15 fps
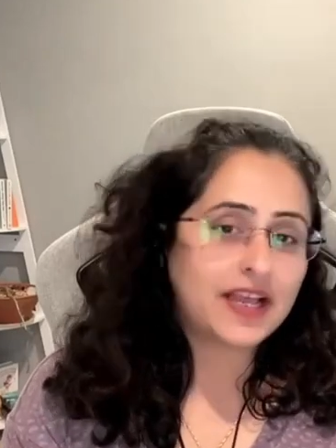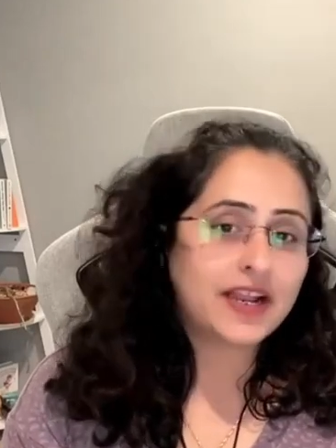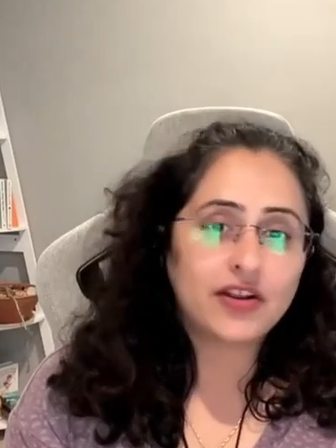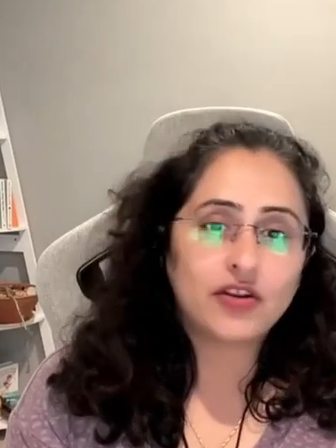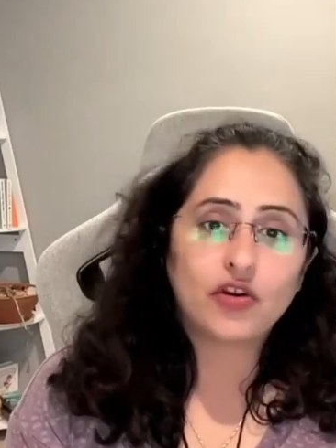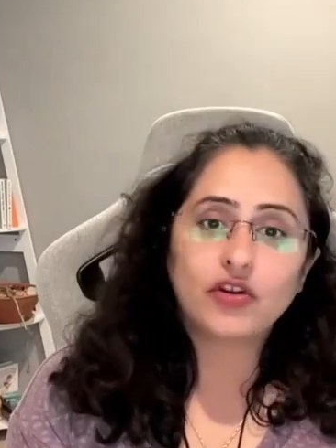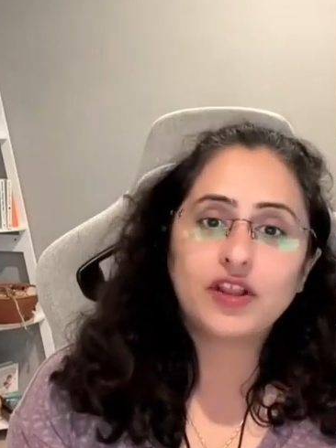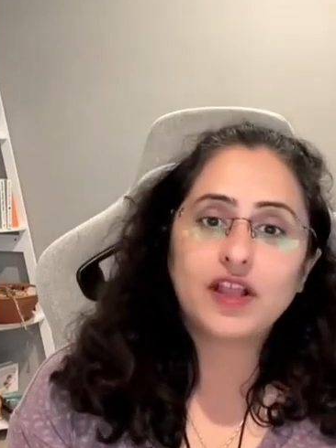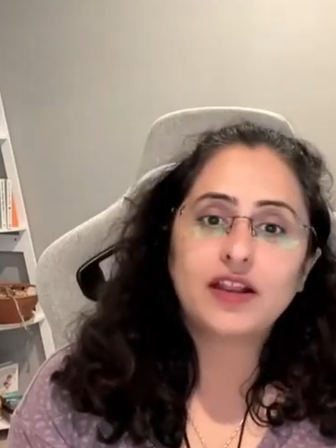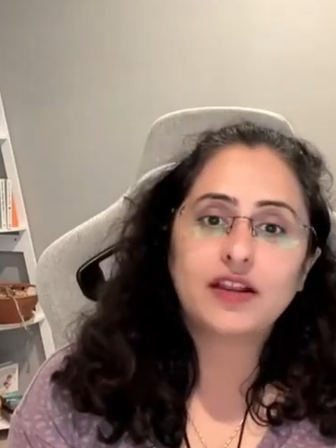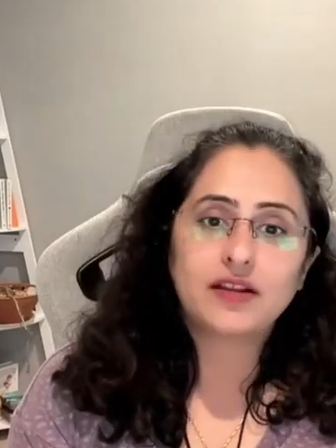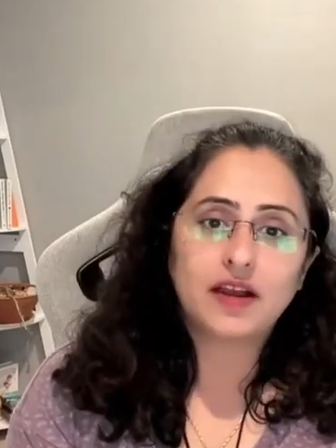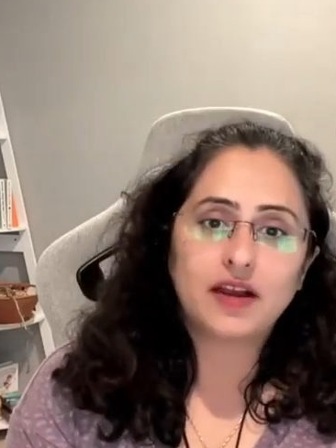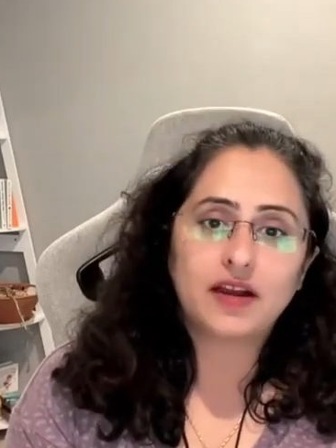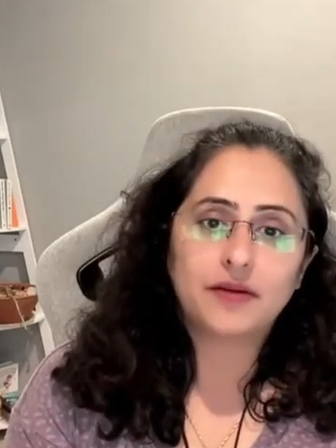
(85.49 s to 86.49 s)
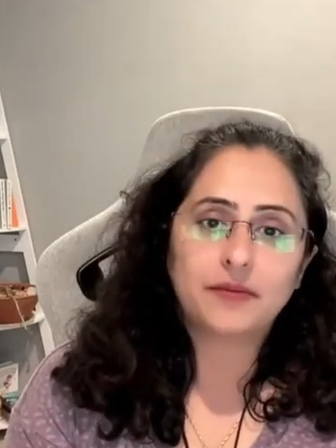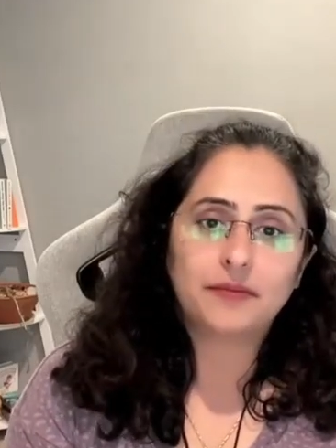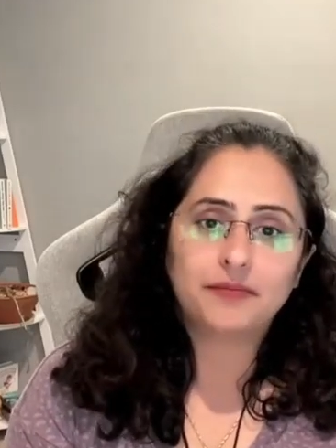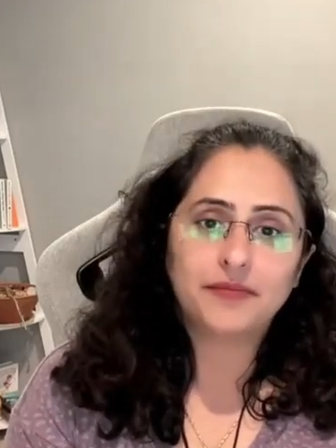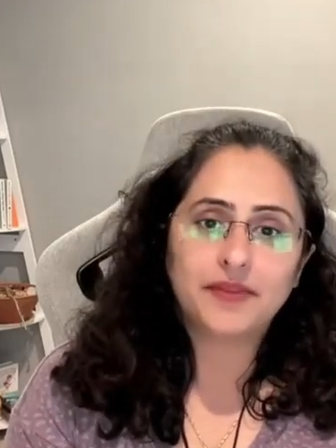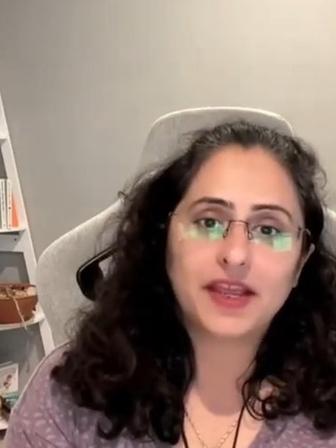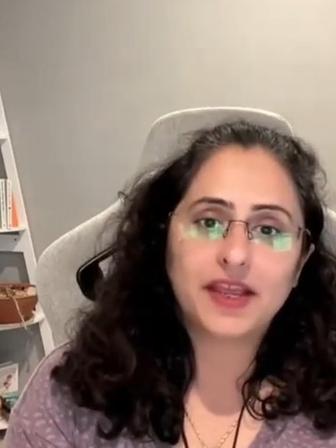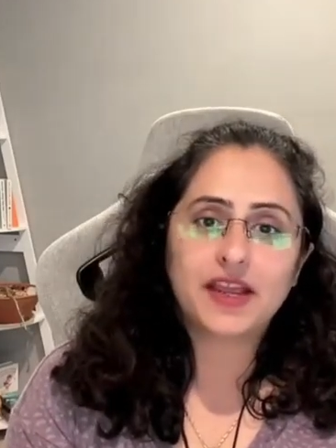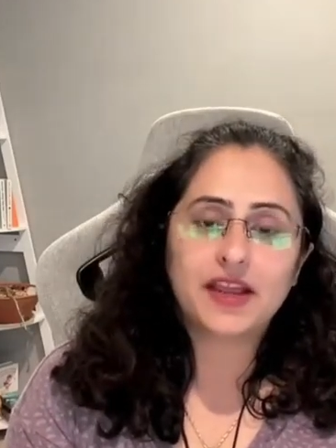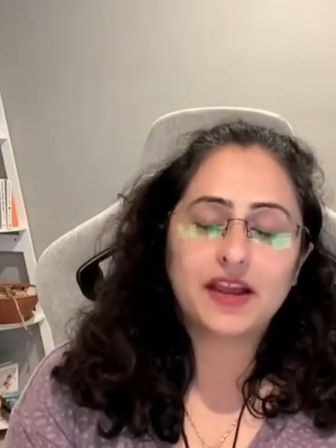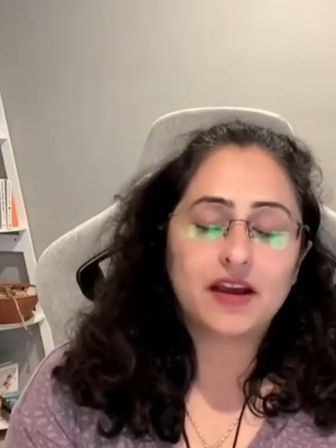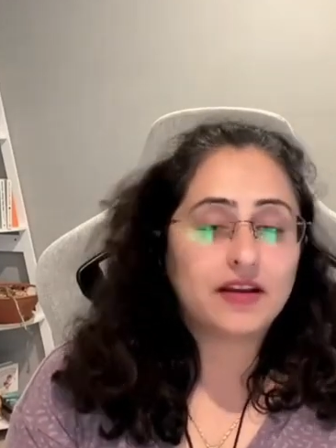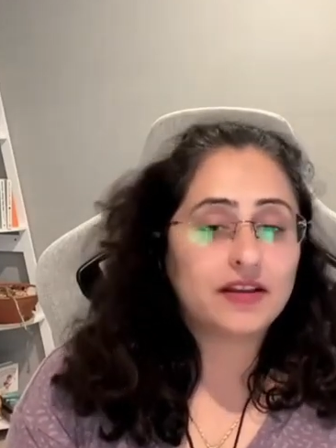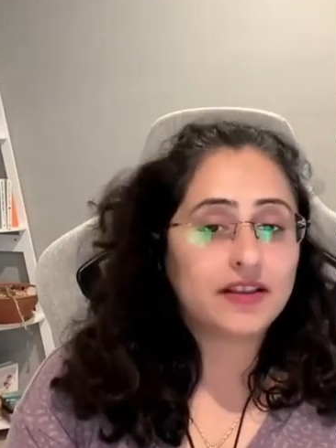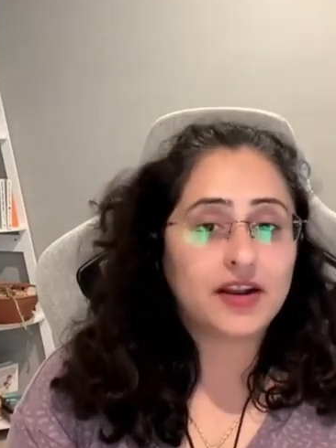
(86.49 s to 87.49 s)
And I know that um,
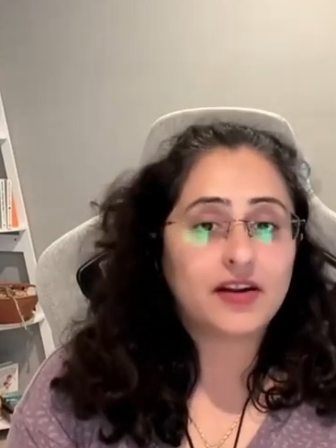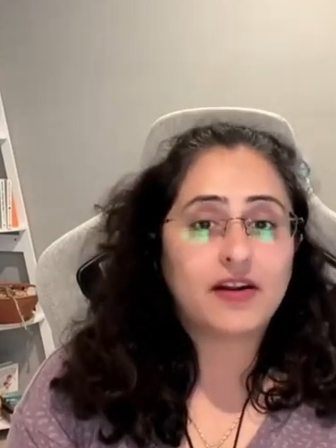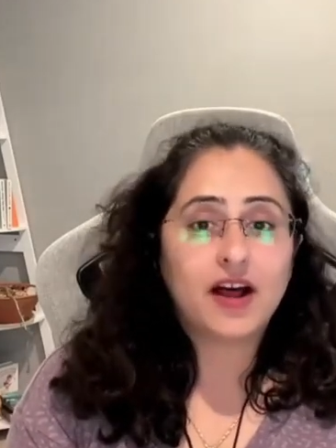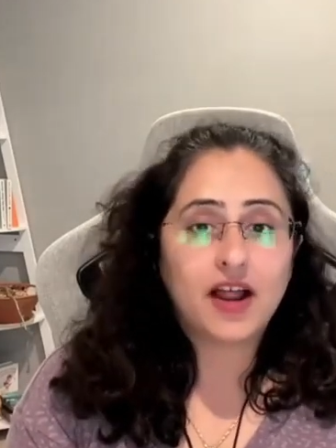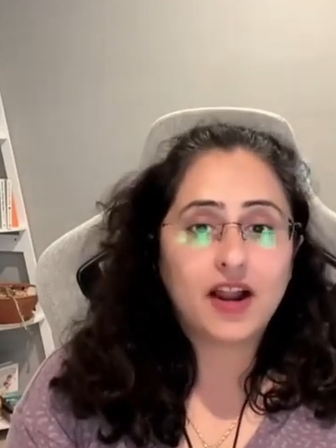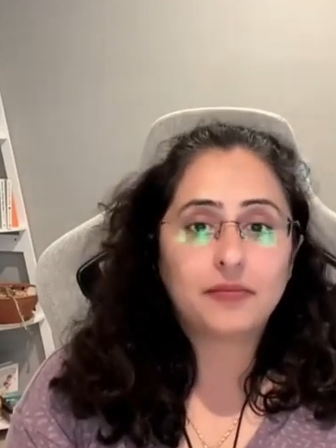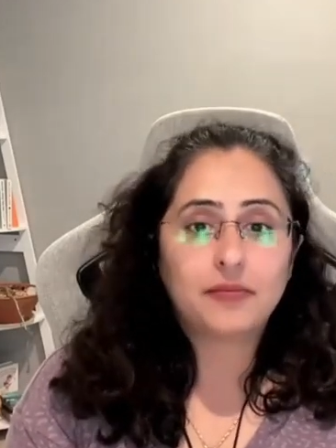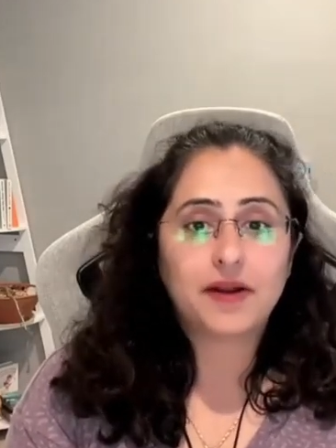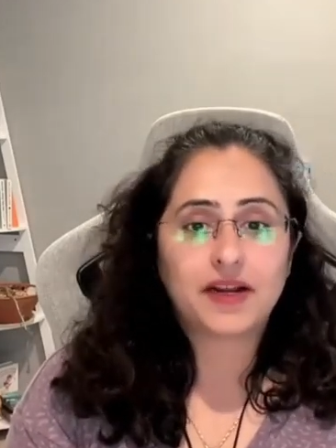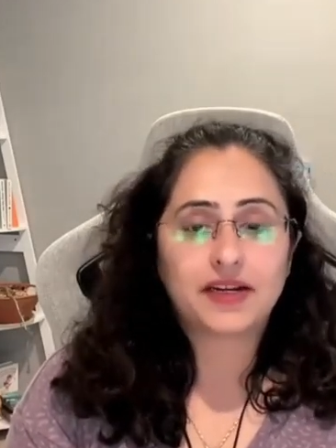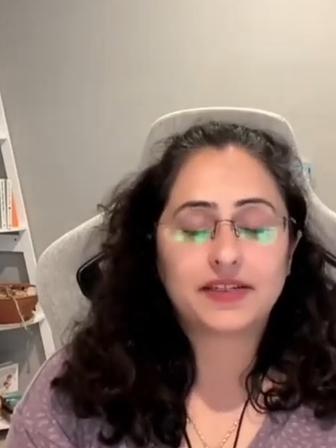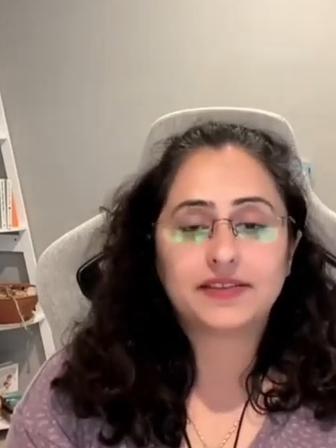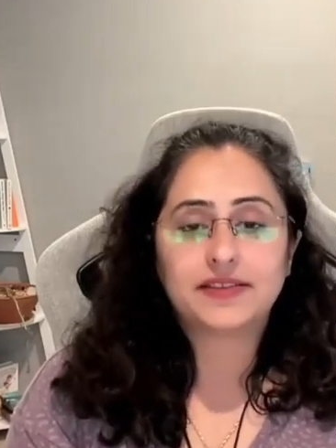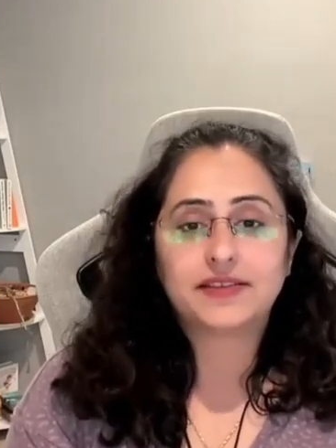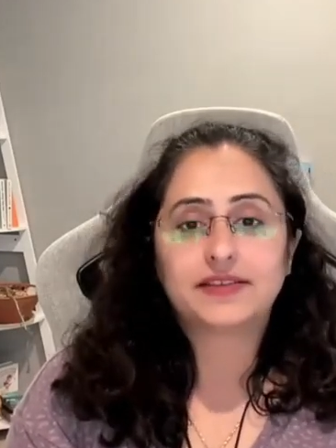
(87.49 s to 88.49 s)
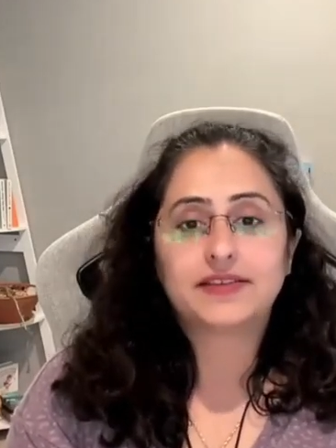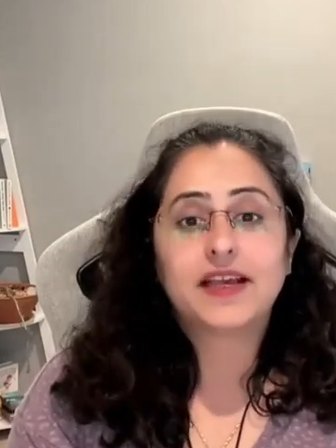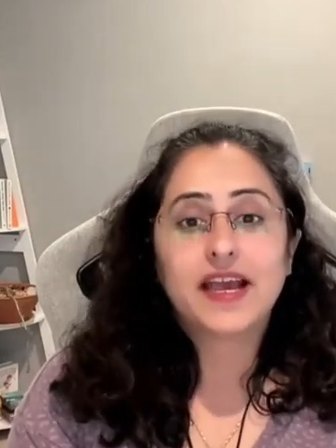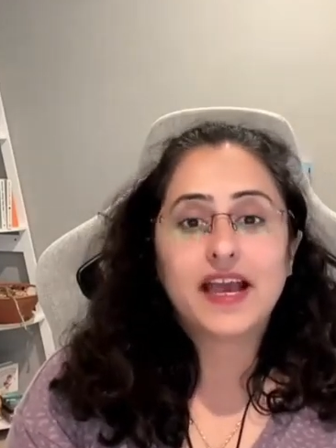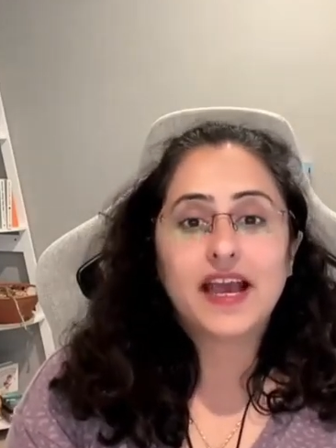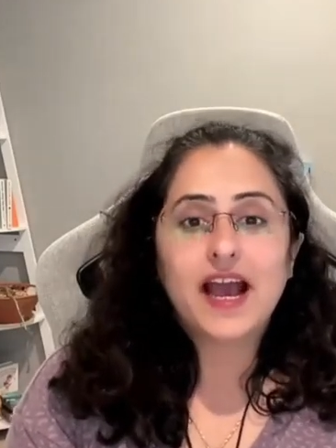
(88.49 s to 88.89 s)
there there are practices